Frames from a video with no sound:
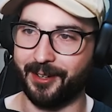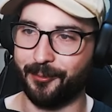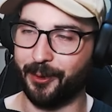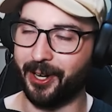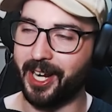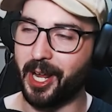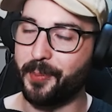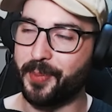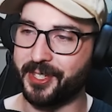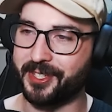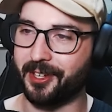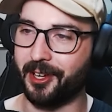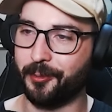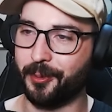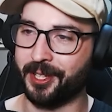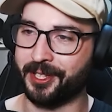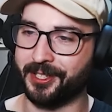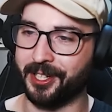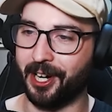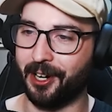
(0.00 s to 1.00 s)
One episode
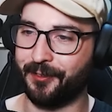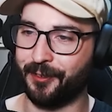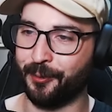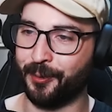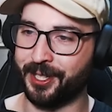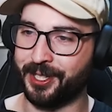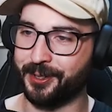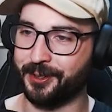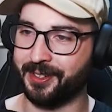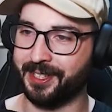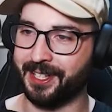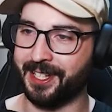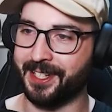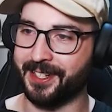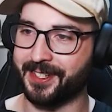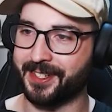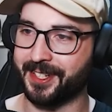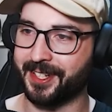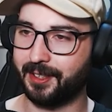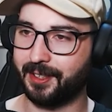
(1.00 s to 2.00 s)
with Toph and we're doing
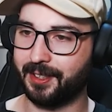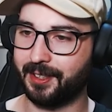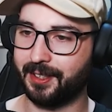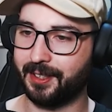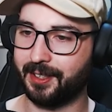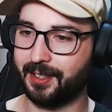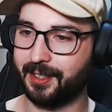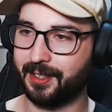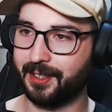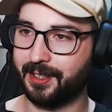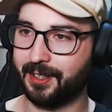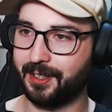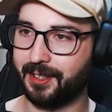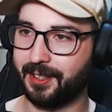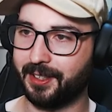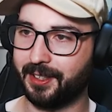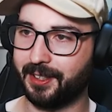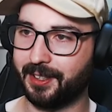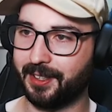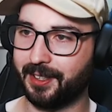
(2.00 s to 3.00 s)
this. What did I
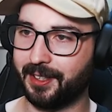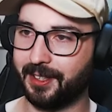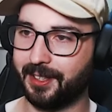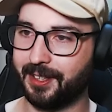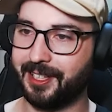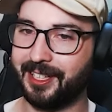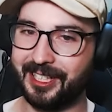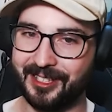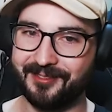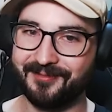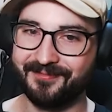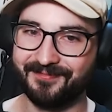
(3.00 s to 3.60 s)
just do?